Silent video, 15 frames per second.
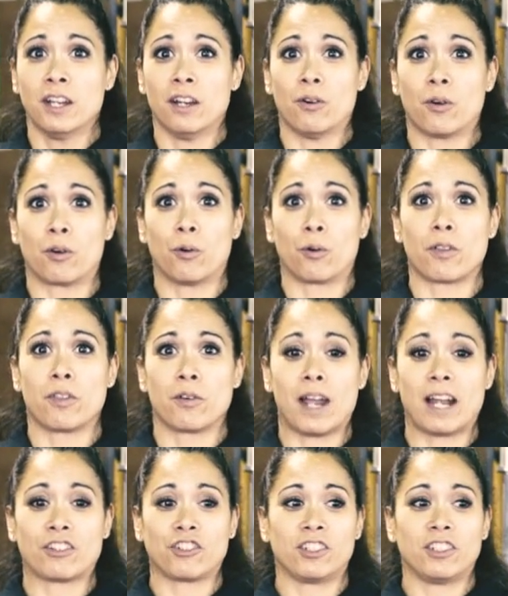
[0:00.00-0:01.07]
or they're
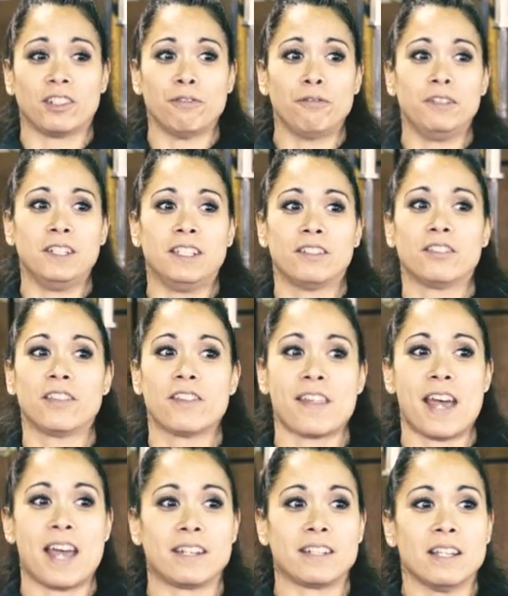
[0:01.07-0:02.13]
actually going to feed into
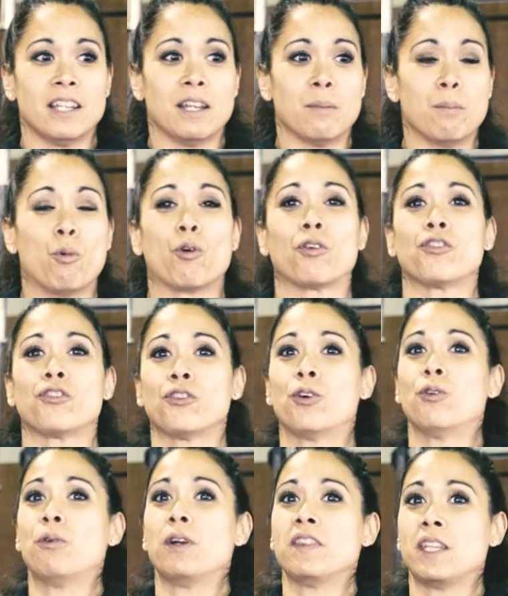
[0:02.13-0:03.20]
that more
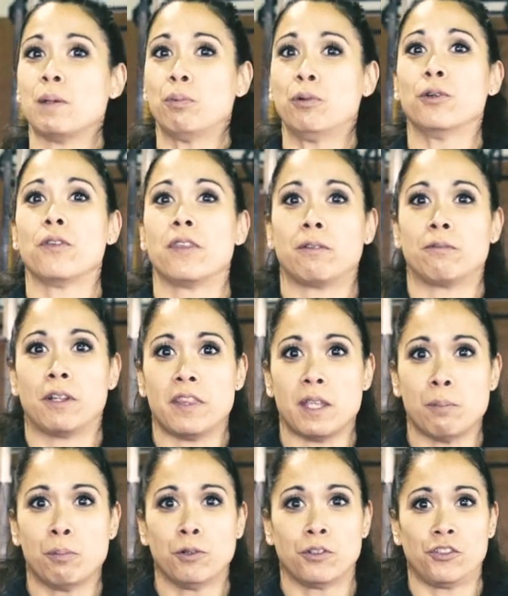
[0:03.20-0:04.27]
so when they pull than when
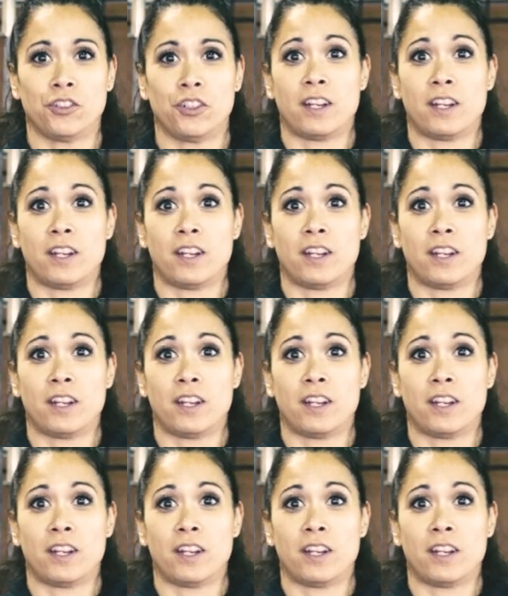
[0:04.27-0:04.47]
they push.